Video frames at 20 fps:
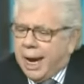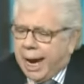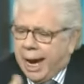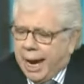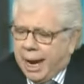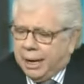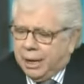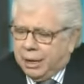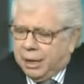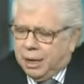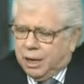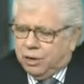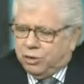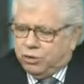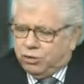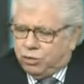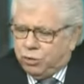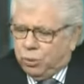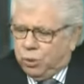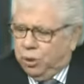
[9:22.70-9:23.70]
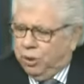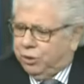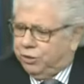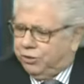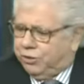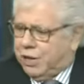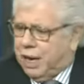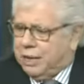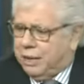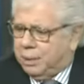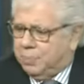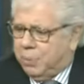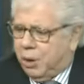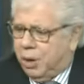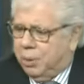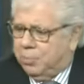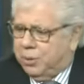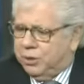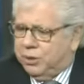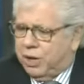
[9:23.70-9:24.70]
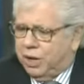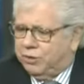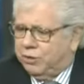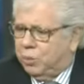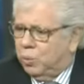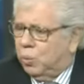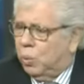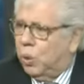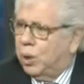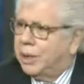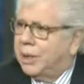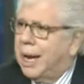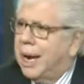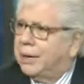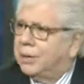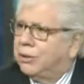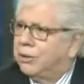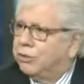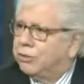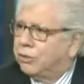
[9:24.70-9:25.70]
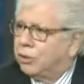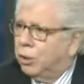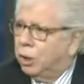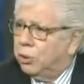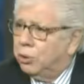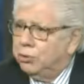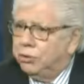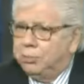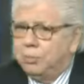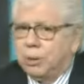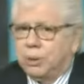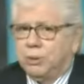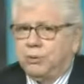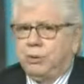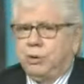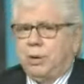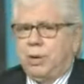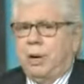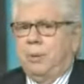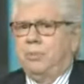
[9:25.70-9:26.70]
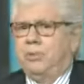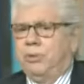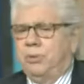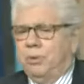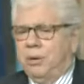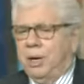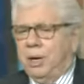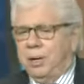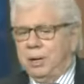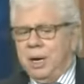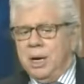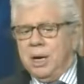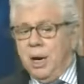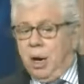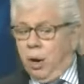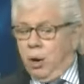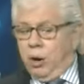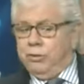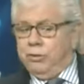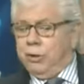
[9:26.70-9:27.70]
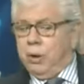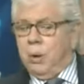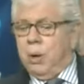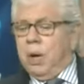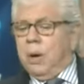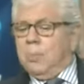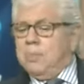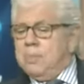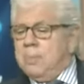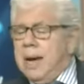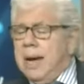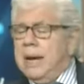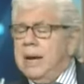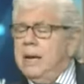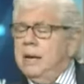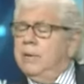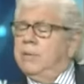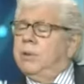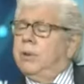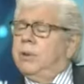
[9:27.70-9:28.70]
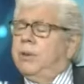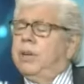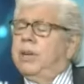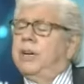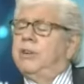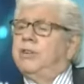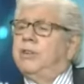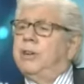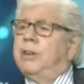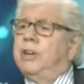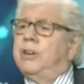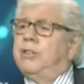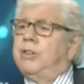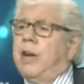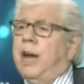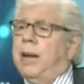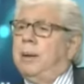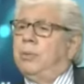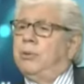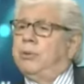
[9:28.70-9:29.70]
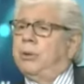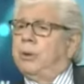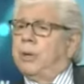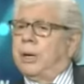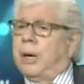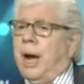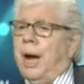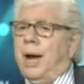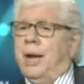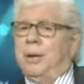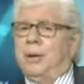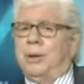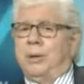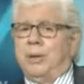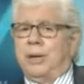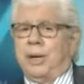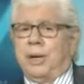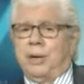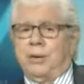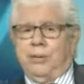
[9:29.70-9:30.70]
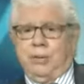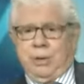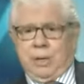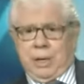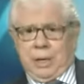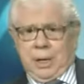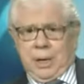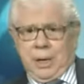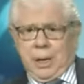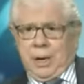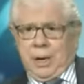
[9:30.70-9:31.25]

And sure, the State Department doesn't want that disclosed because it comes through there. Also, many of the things in these cables are the kind of things that